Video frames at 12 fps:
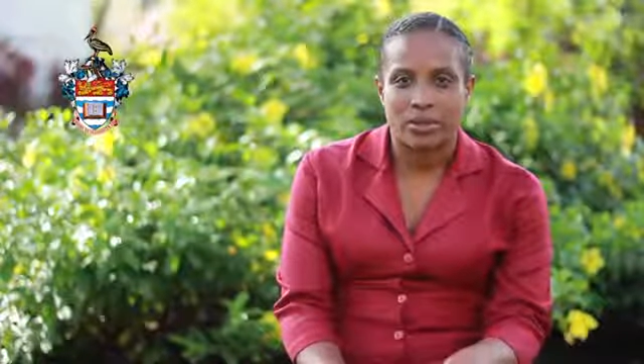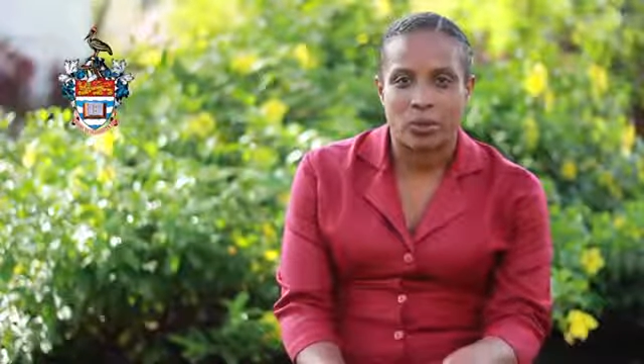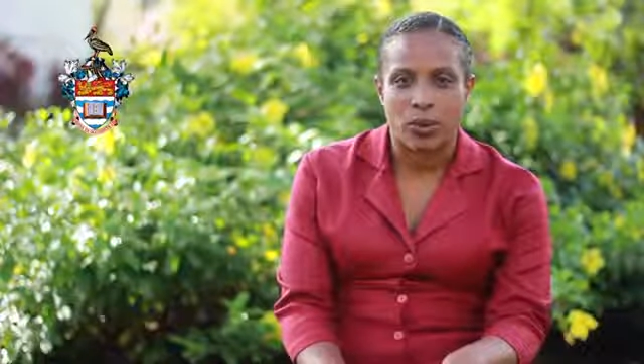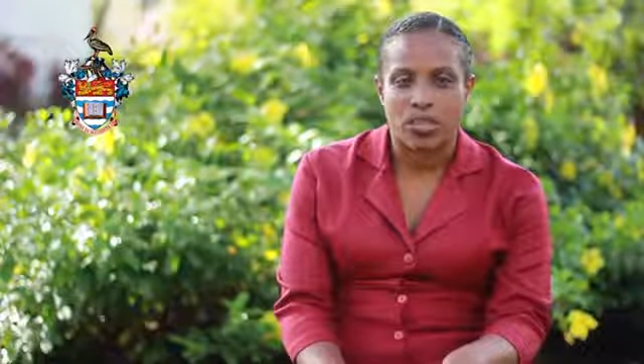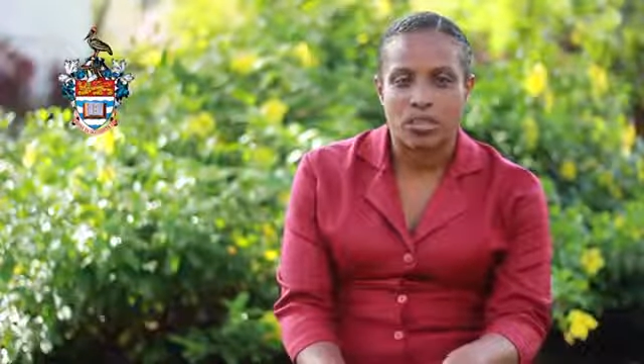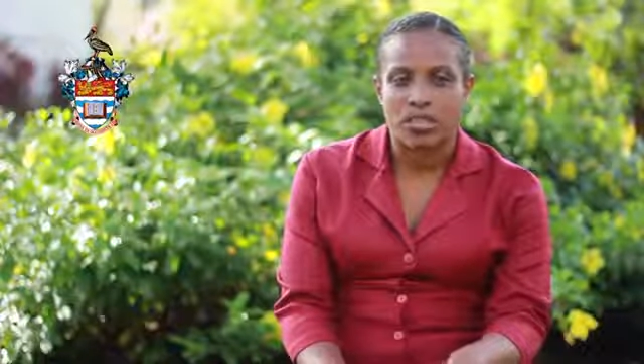
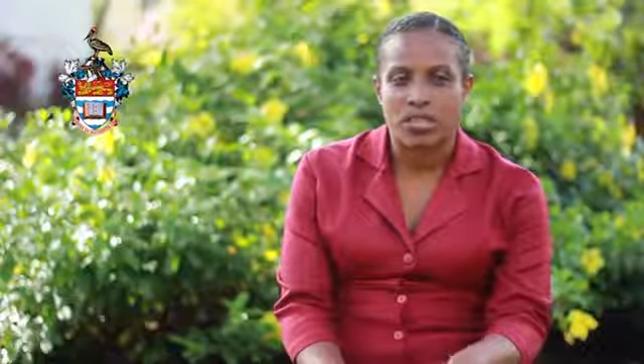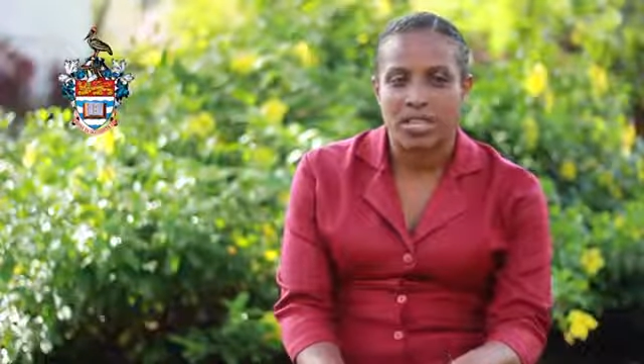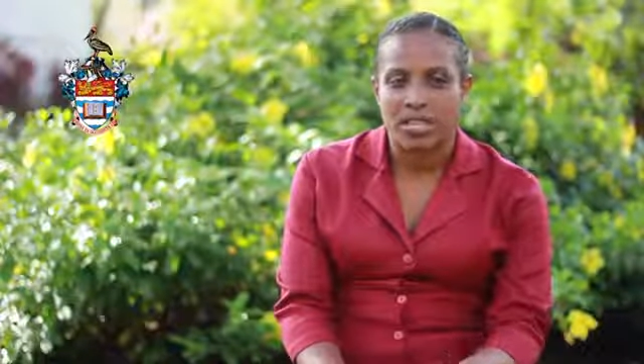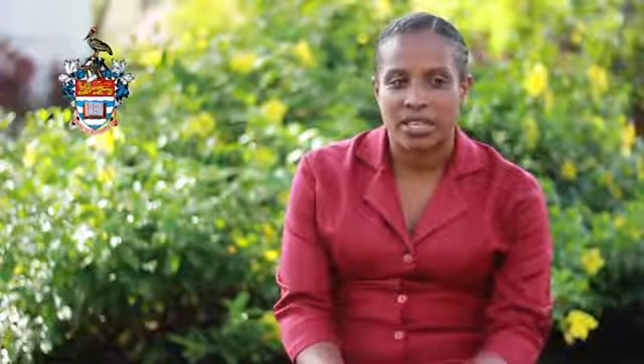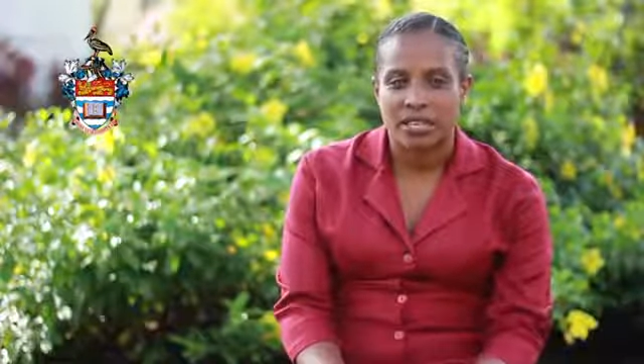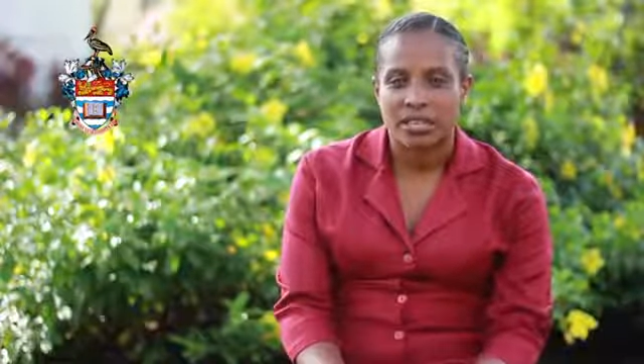went to
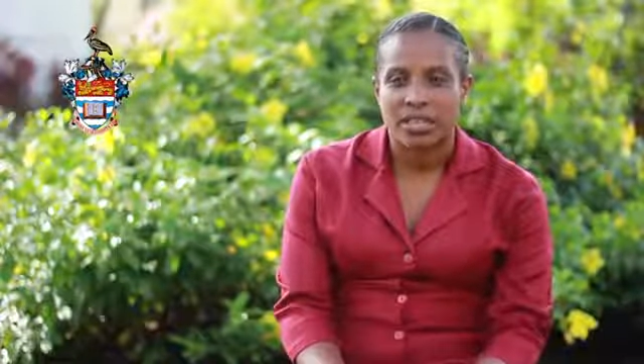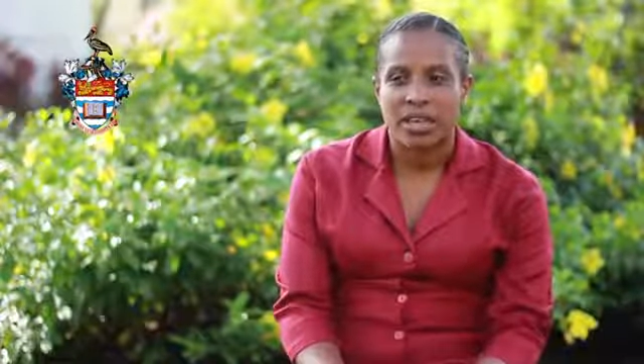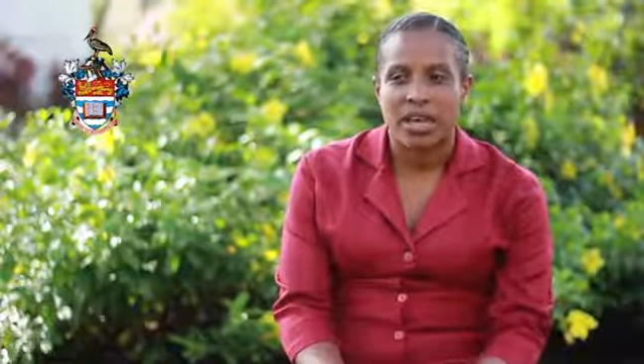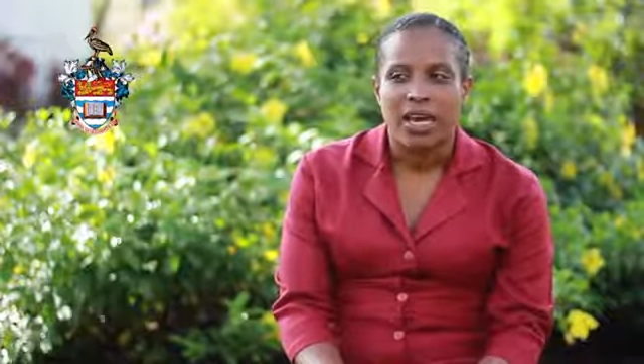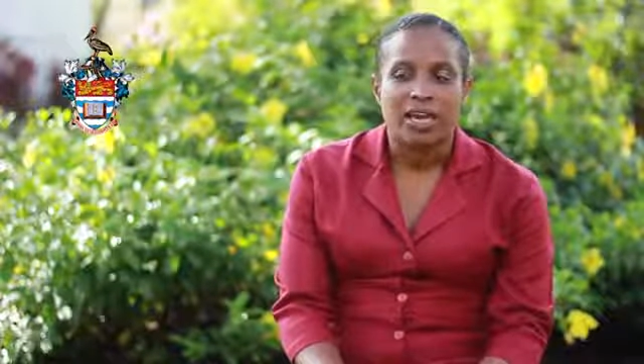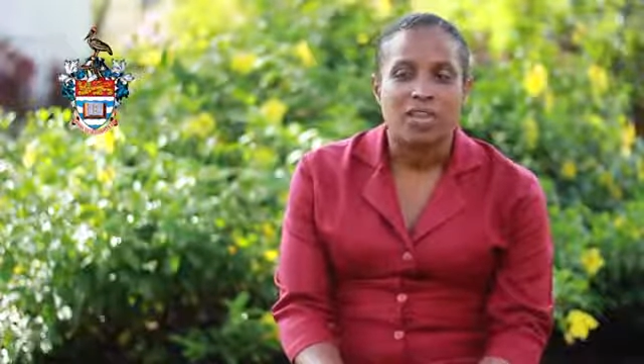study.
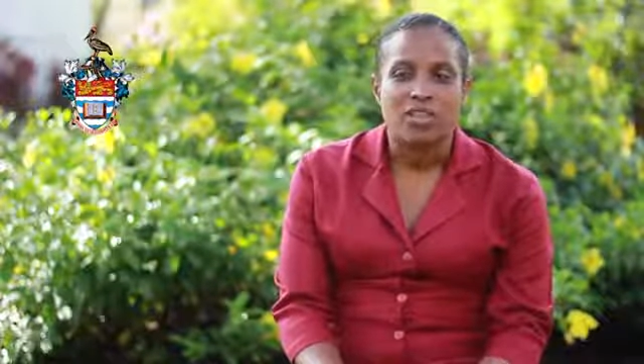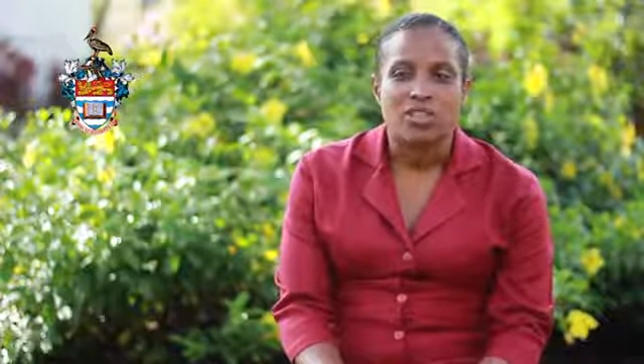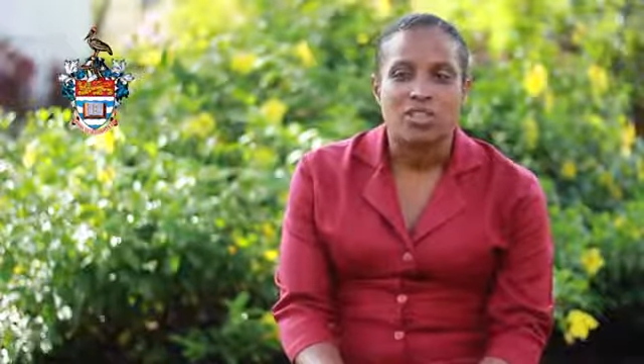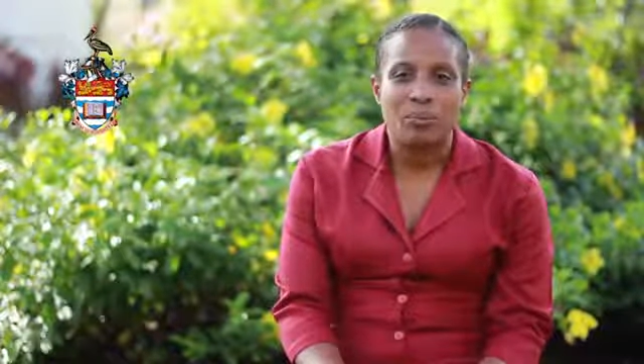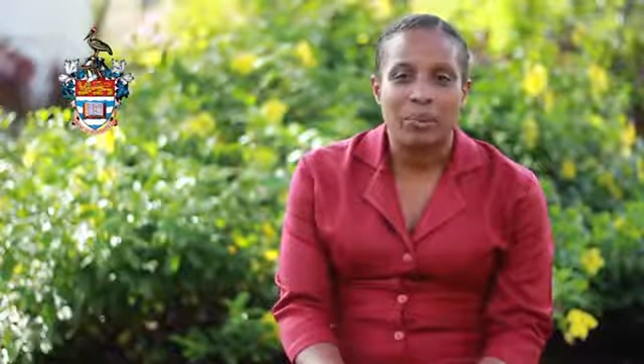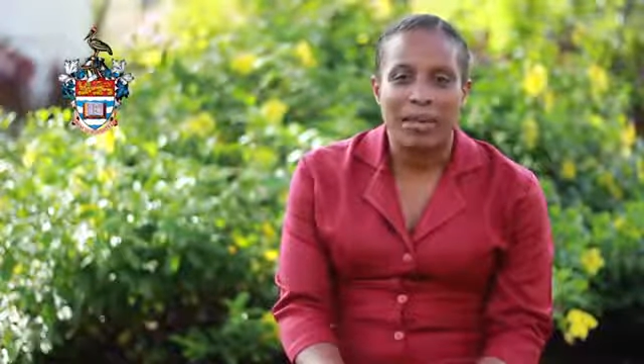It
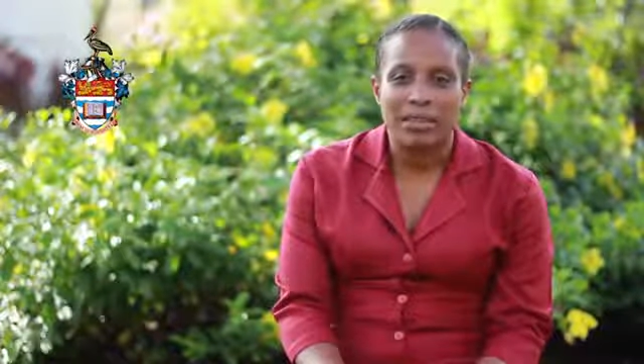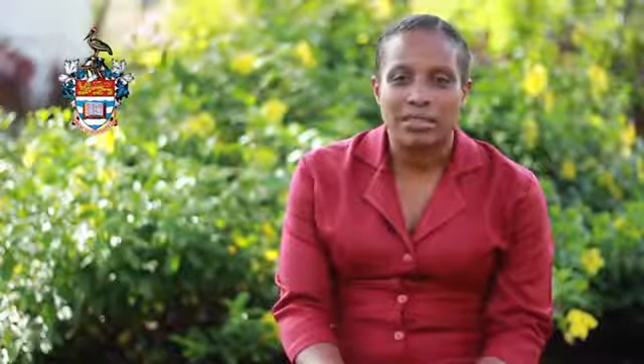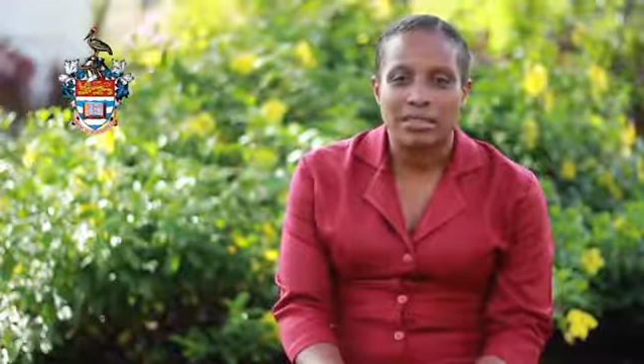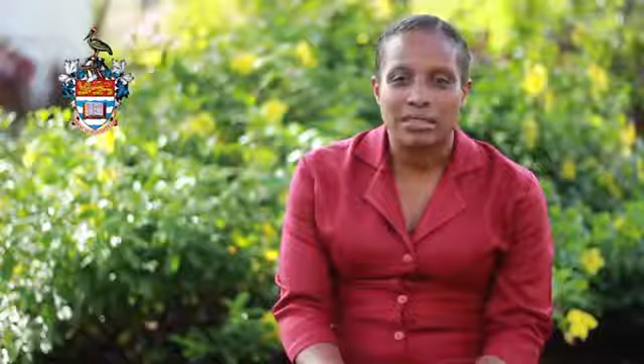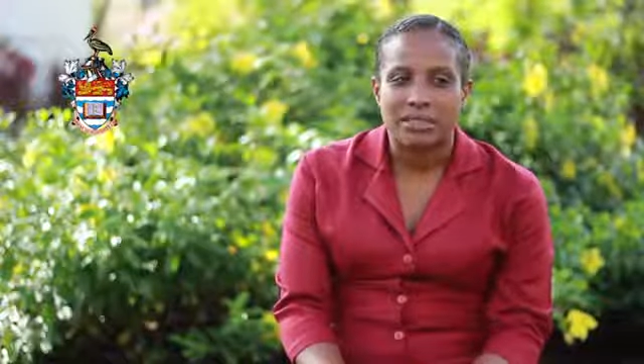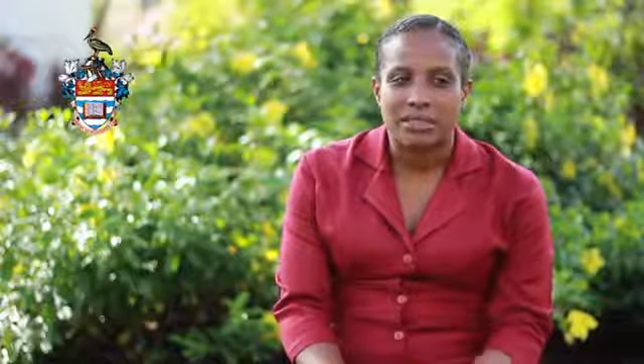also meant